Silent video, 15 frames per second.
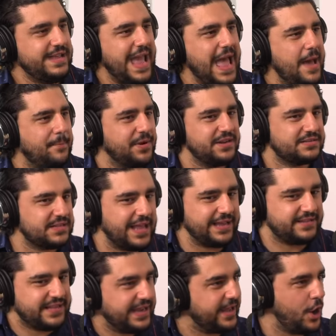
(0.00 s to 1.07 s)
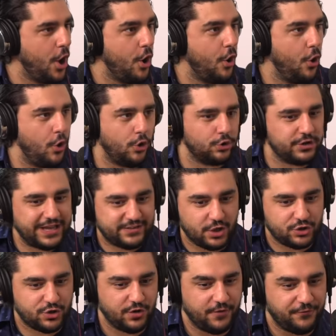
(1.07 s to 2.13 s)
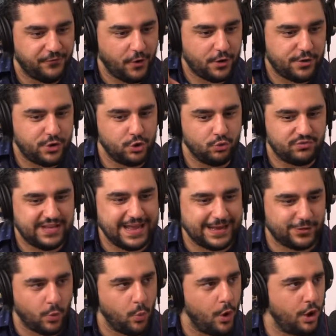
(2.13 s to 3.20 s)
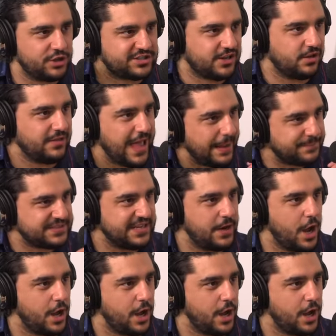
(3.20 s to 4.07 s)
yeah, but it's like digging a hole. Like the, the farther you dig, the walls collapse in